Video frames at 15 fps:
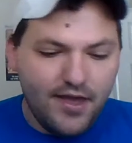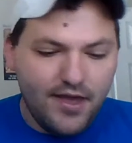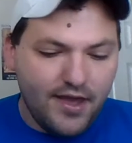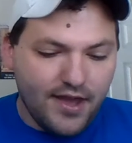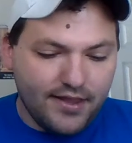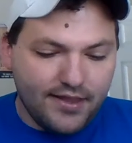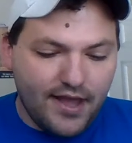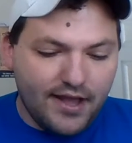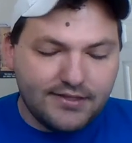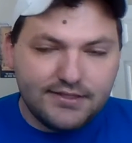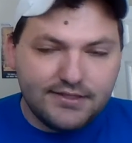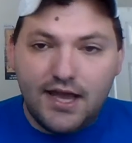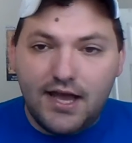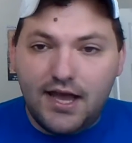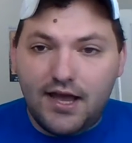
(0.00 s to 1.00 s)
And
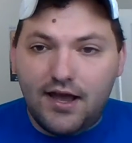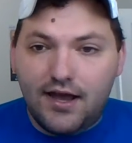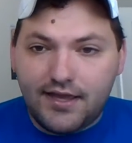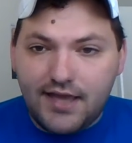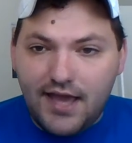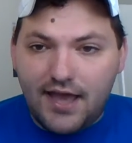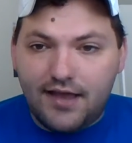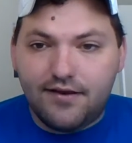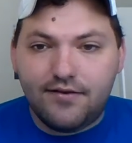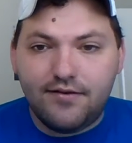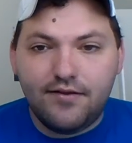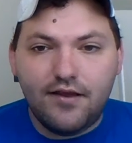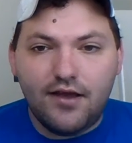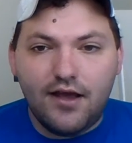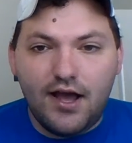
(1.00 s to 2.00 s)
that's, again,
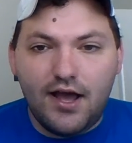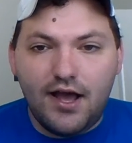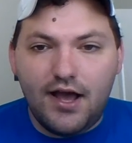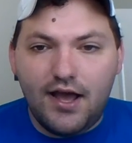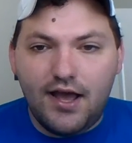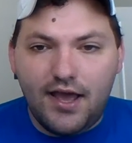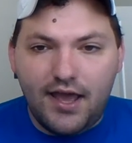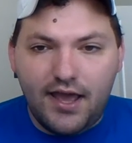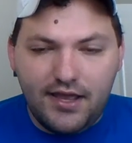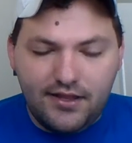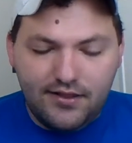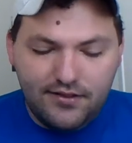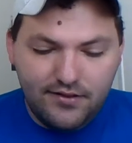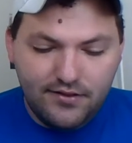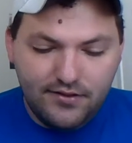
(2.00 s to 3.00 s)

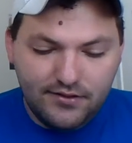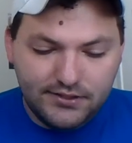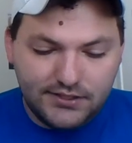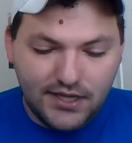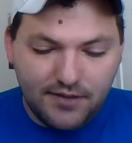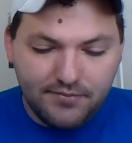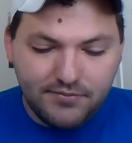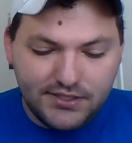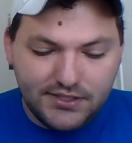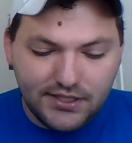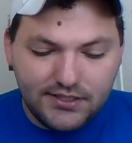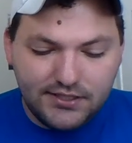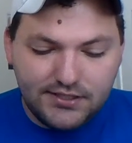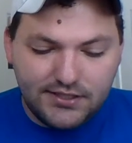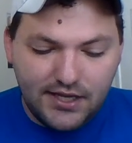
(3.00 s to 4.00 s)
8 times
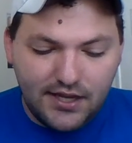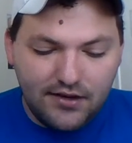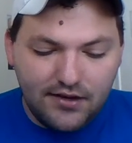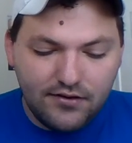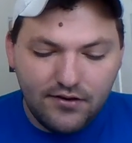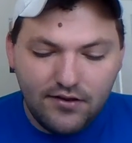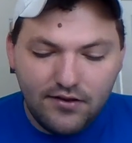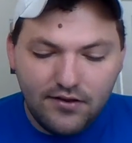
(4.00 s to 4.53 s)
16